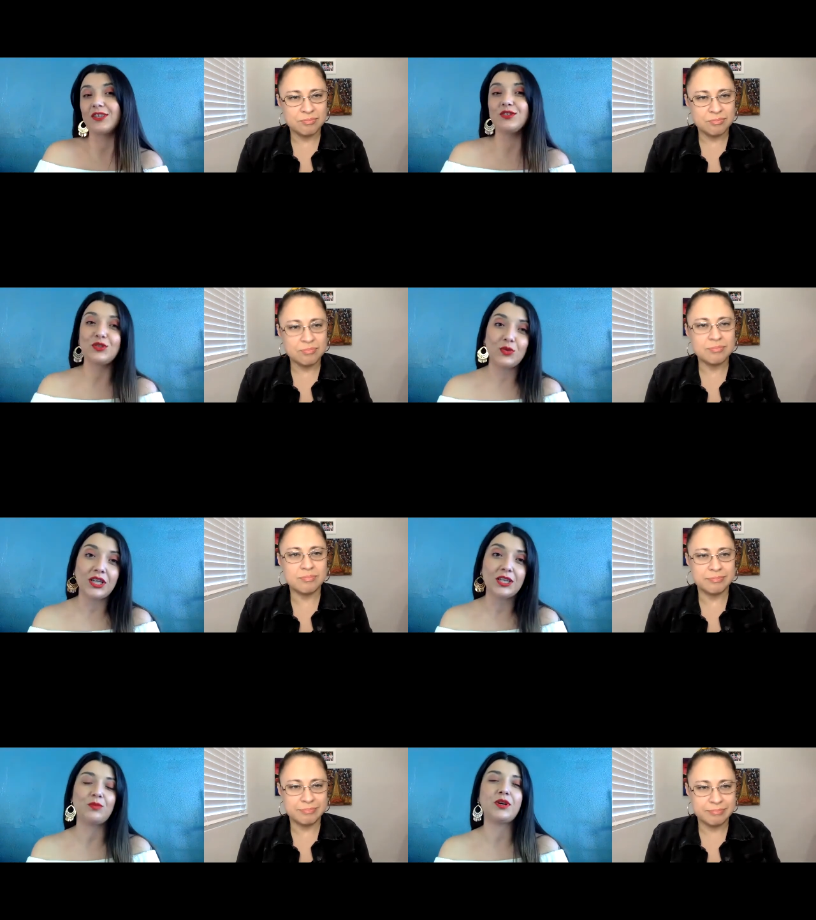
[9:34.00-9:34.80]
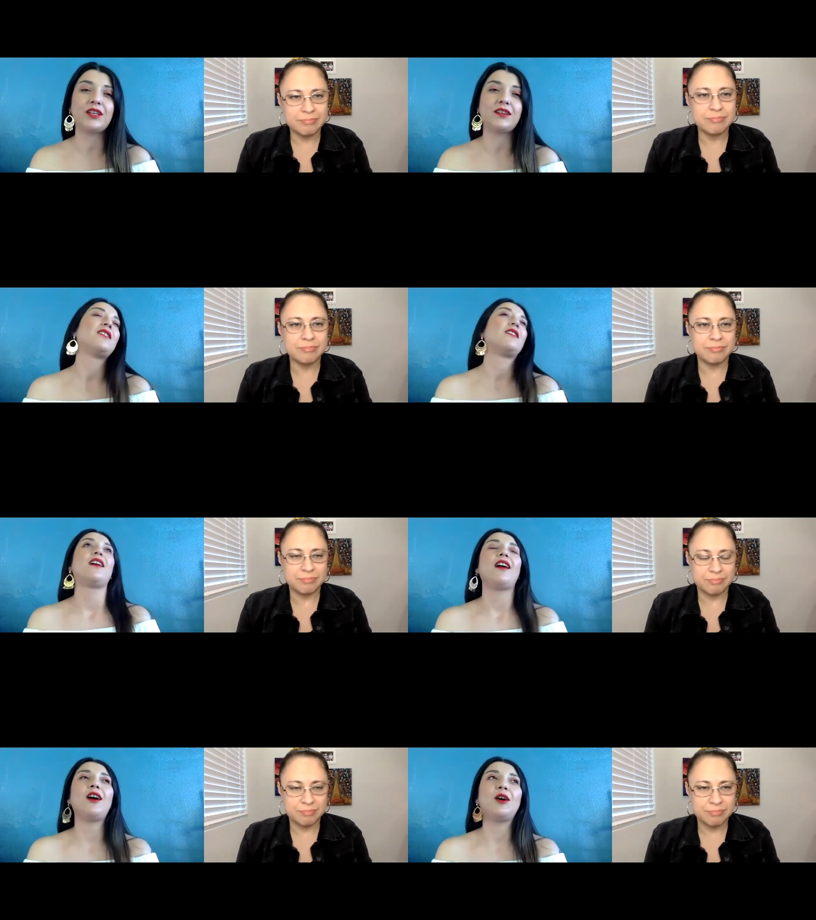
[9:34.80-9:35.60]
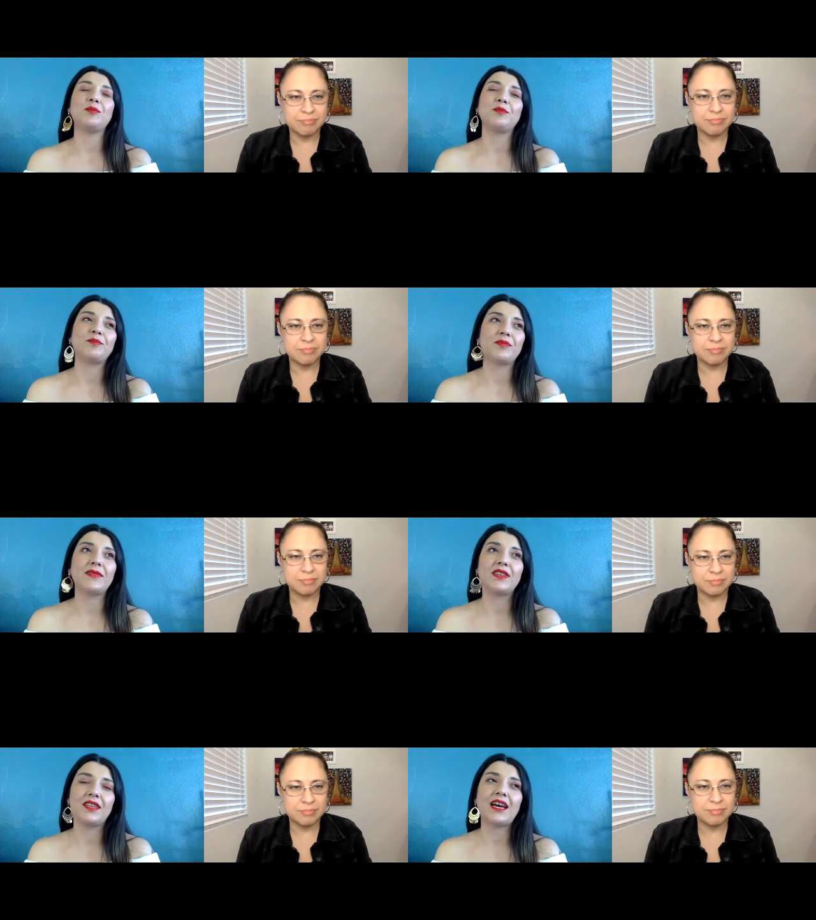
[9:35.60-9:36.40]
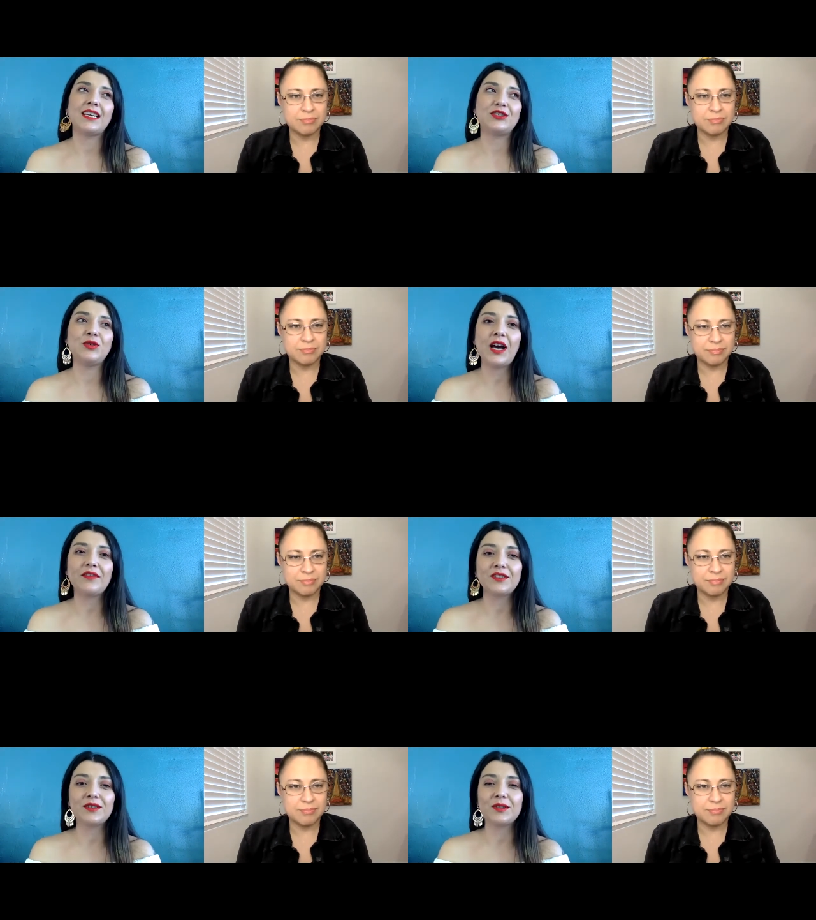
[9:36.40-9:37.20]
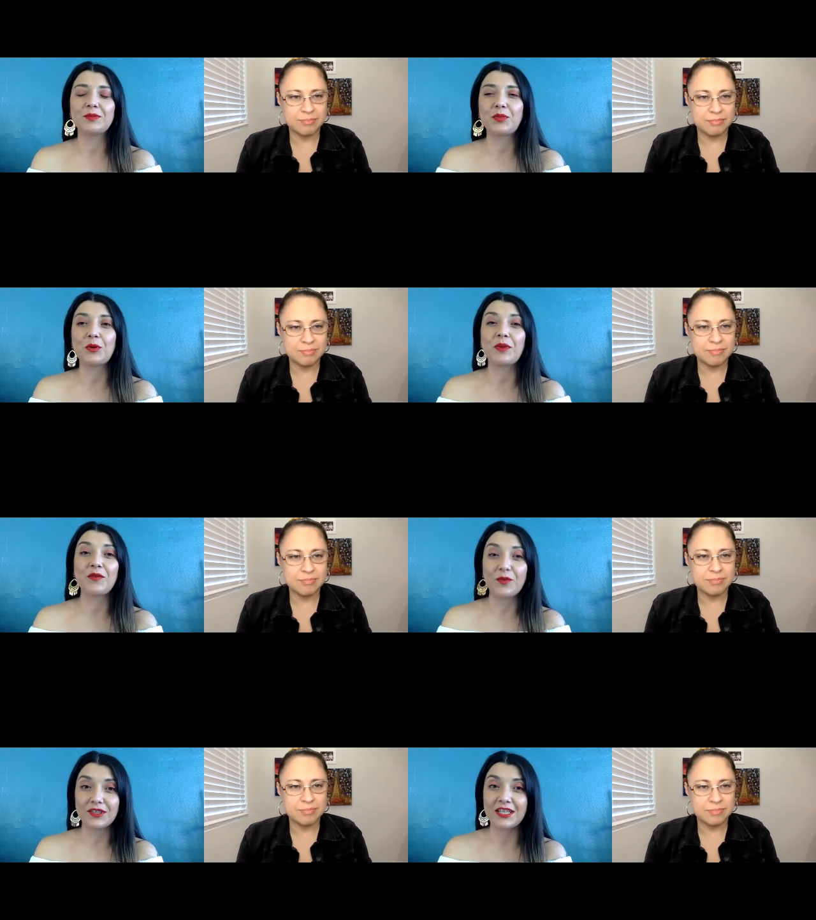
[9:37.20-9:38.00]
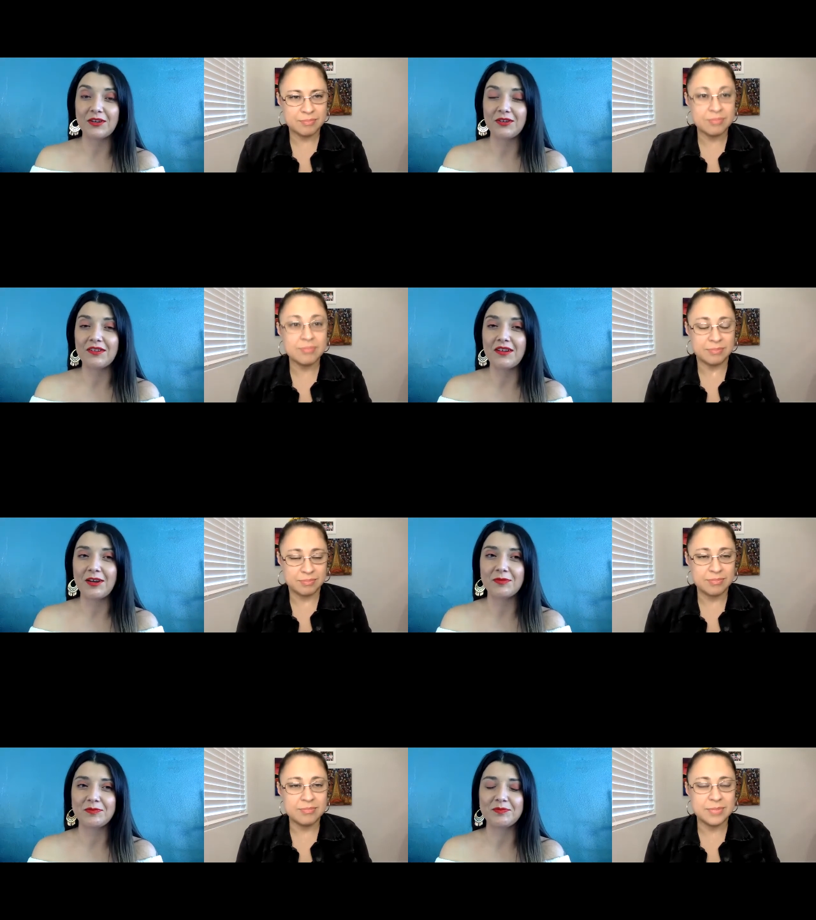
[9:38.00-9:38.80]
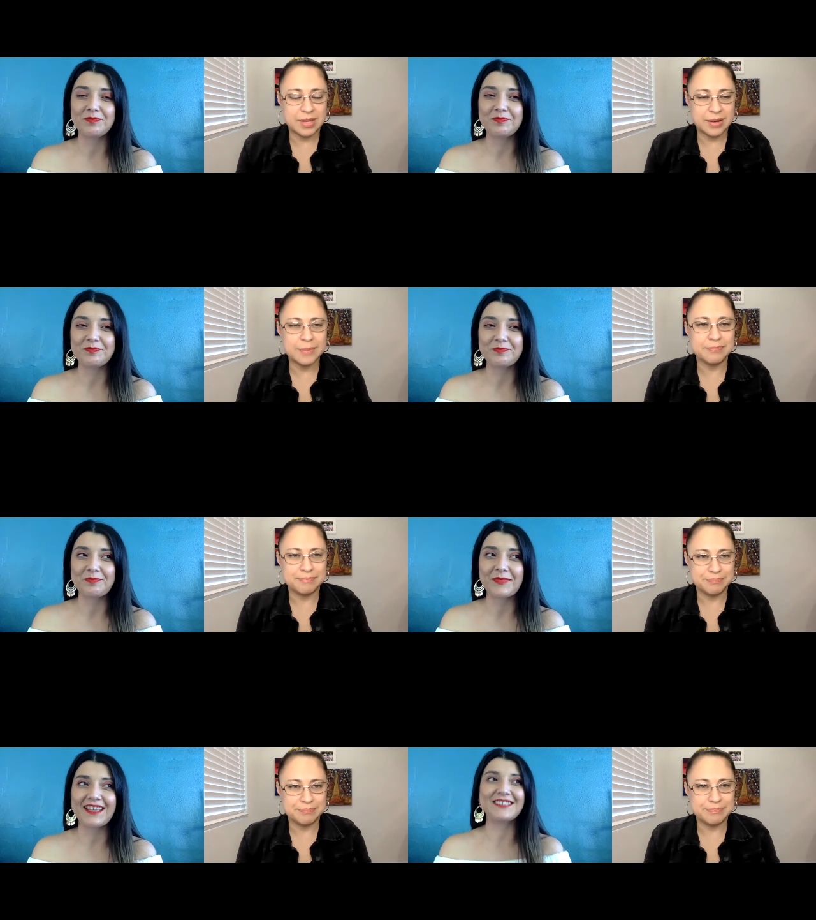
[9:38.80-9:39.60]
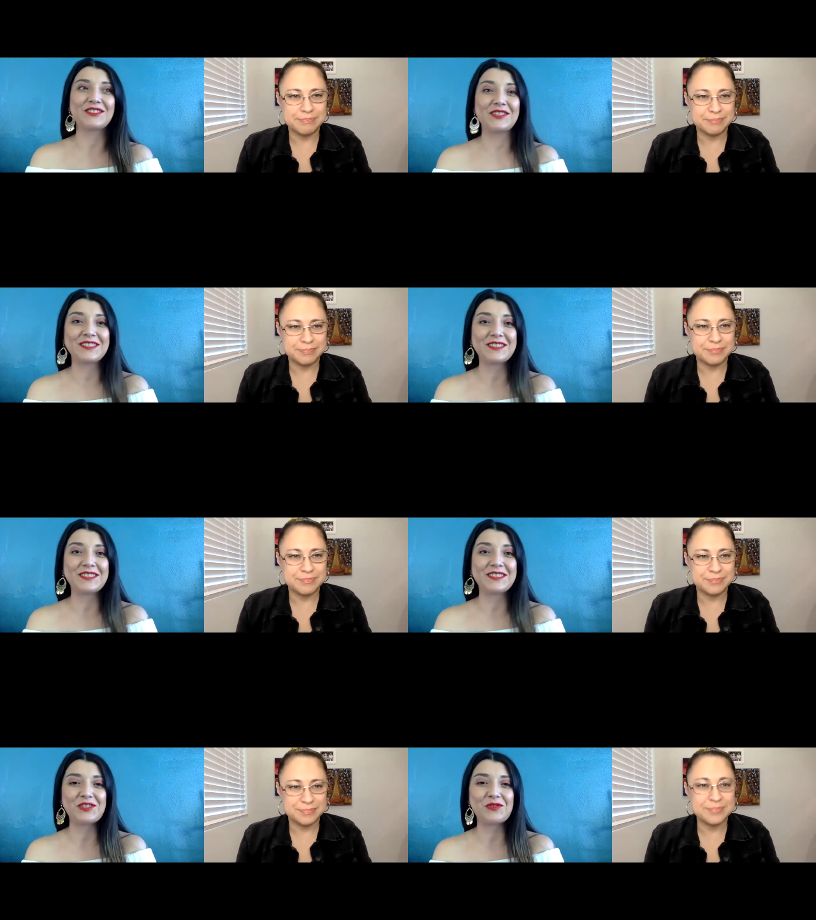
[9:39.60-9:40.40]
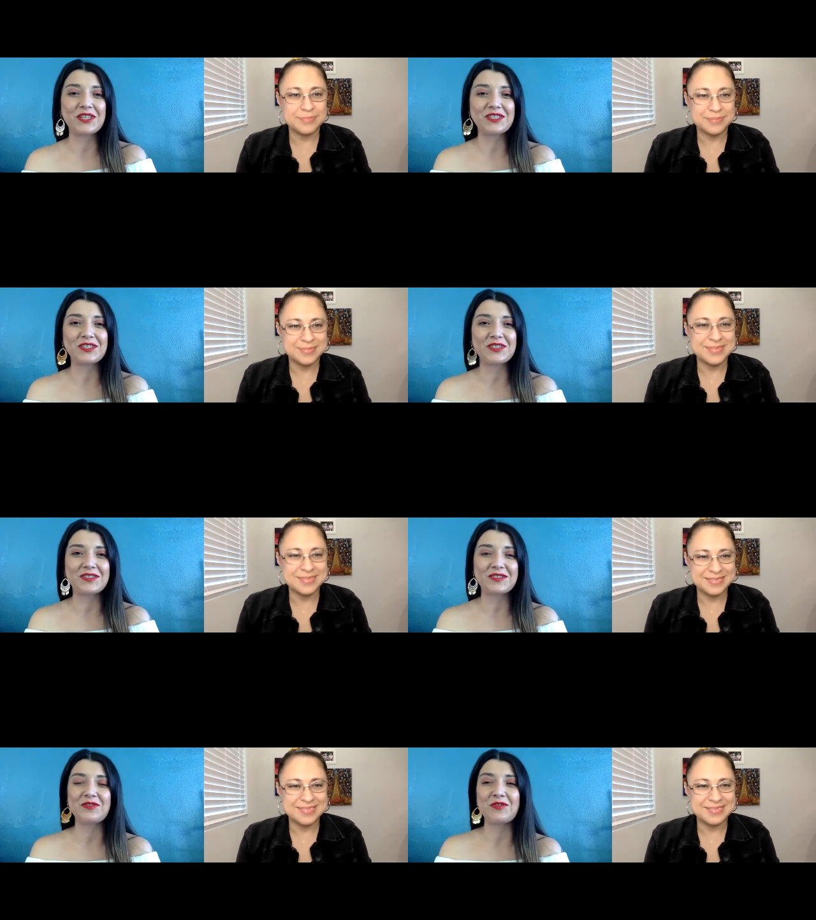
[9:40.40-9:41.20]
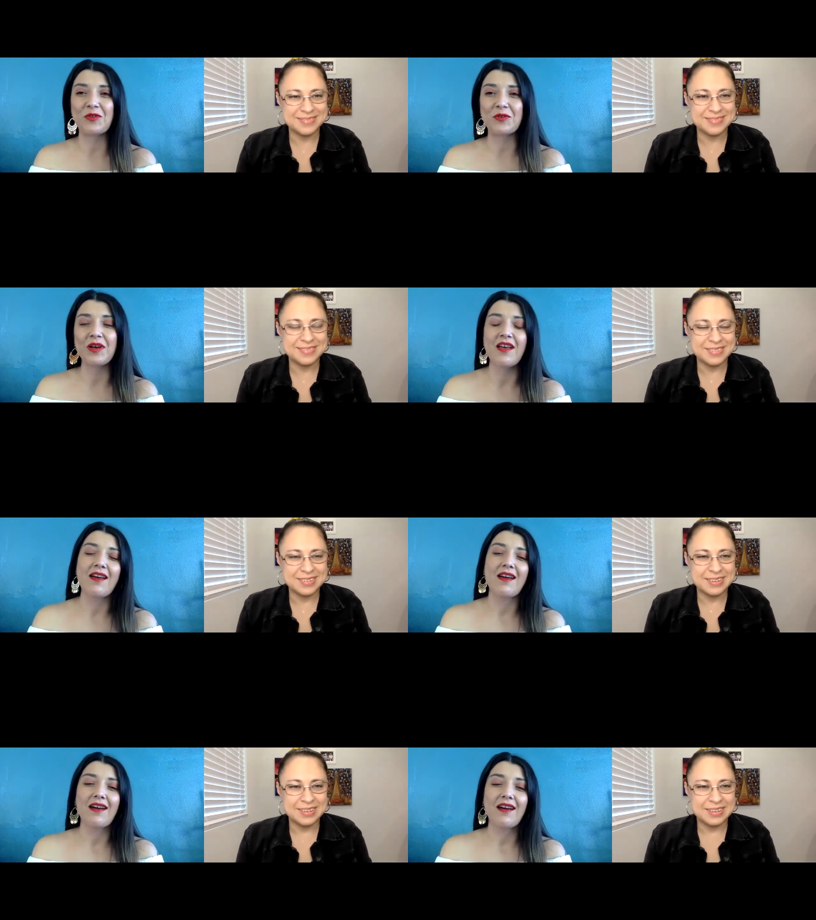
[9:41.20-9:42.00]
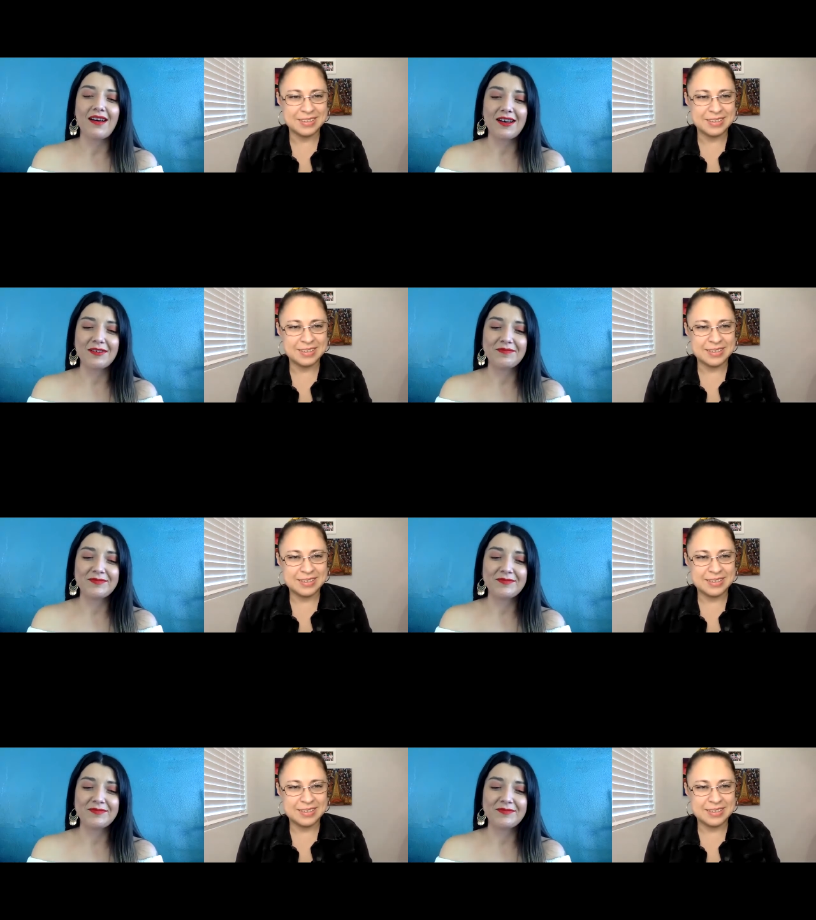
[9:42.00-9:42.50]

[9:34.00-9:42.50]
Speaker 1: and sweet, but um, I do have to put my foot down um, in certain situations, you know, um,